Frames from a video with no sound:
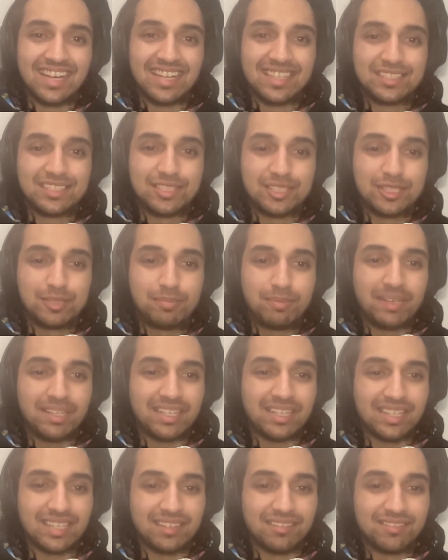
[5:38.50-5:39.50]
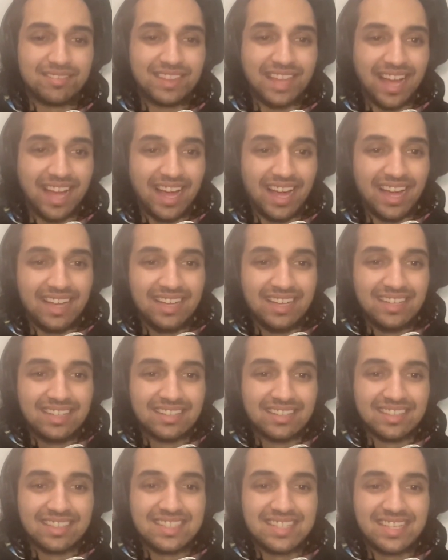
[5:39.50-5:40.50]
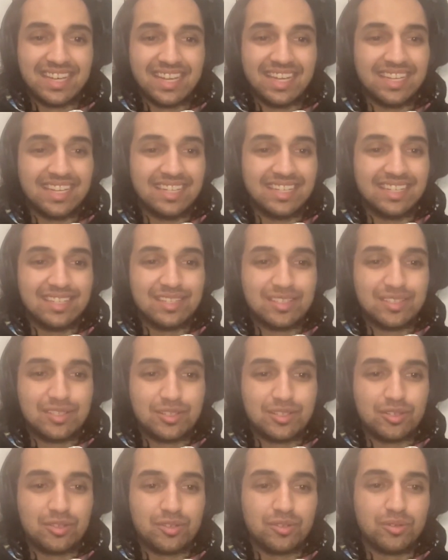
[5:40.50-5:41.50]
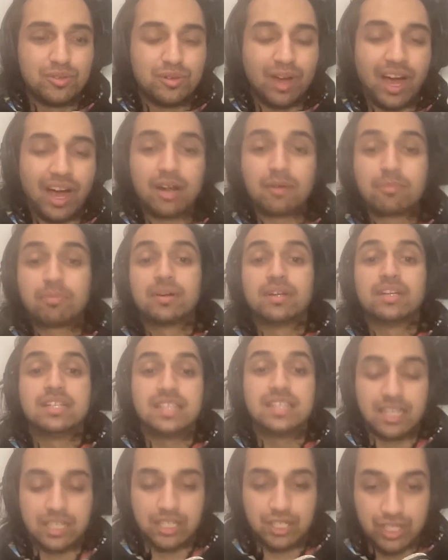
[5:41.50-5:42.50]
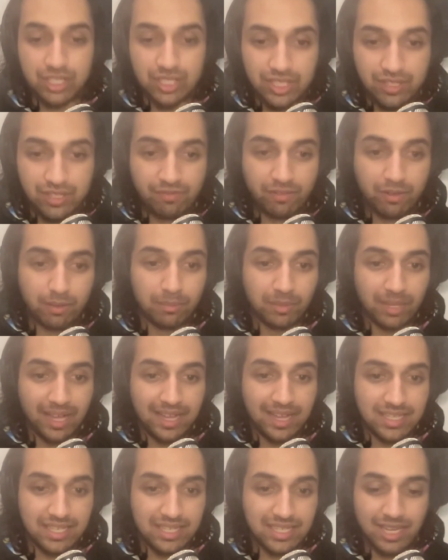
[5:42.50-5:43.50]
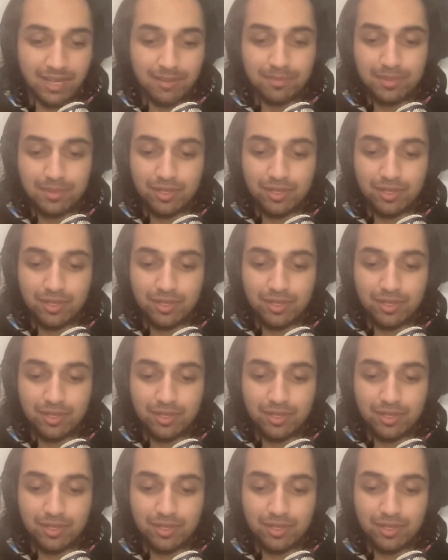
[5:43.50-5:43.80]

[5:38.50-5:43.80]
so speaking of that, let's get into our predictions from last time.